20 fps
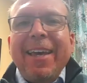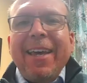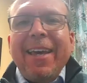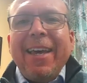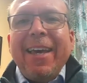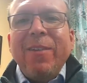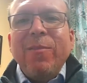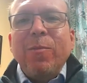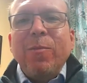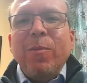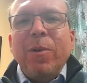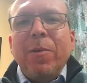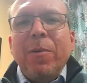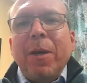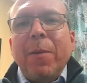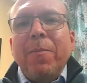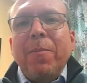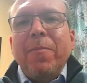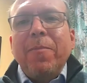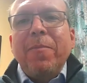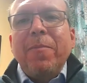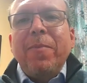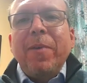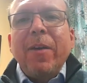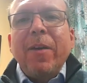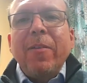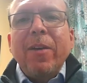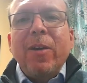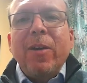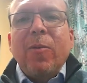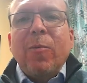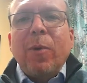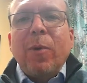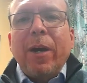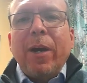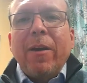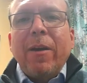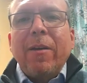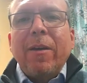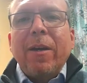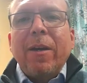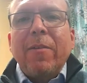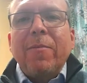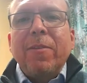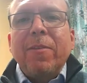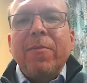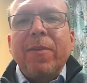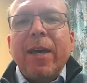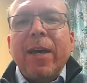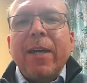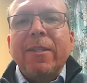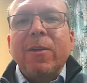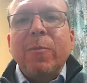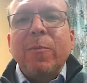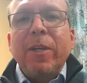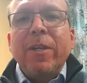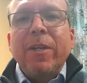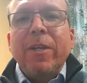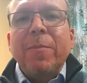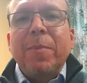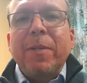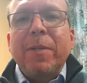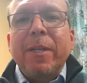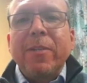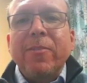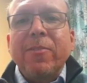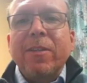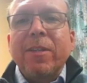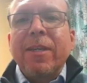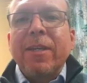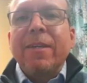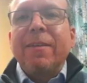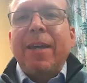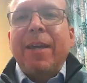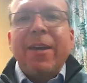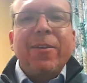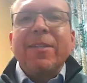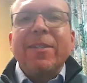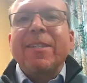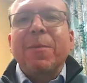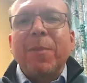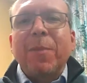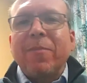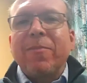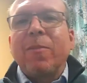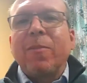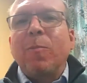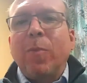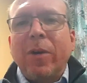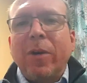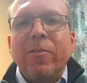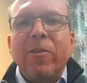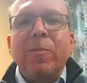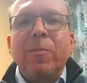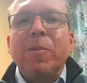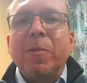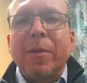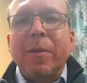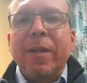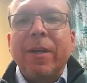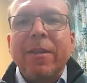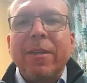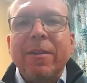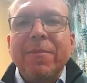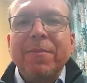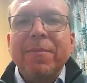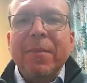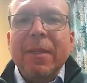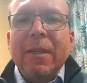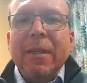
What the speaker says: And we become very aware of the fact that we could potentially carry something from one room to another.